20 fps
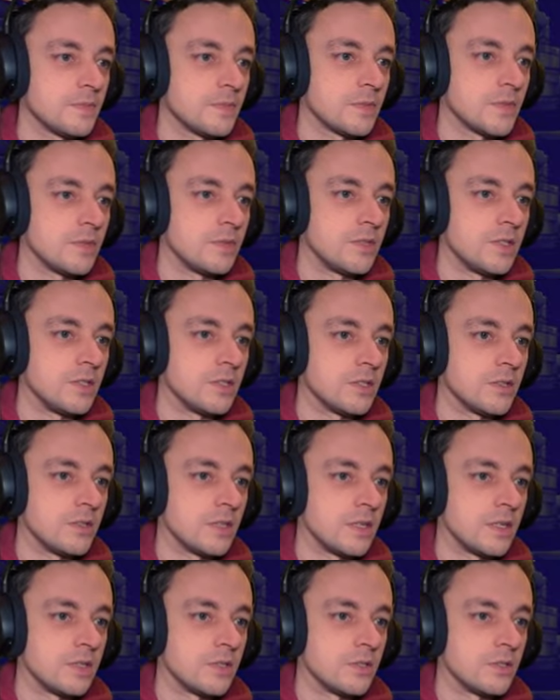I really don't
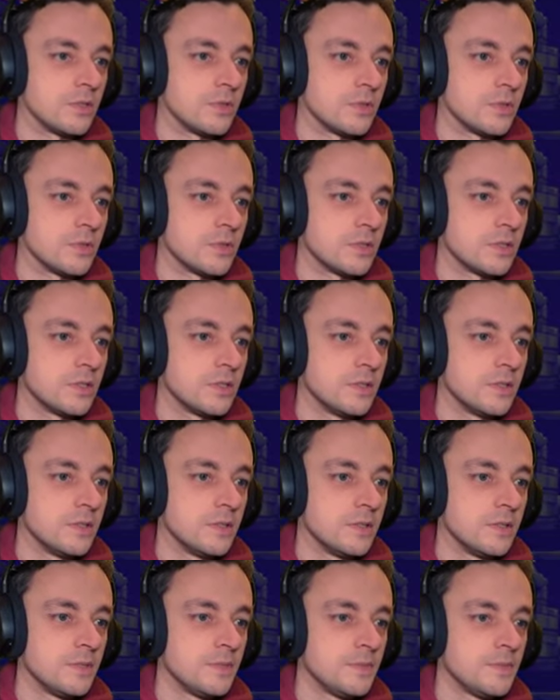like those
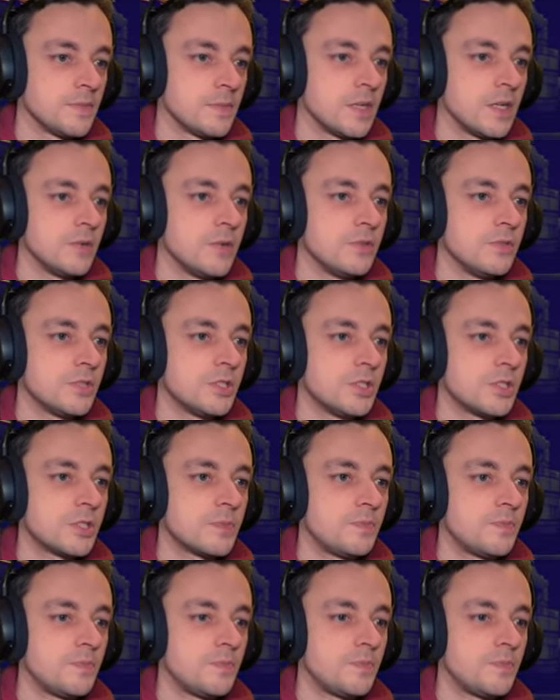ones. Oh, he was just...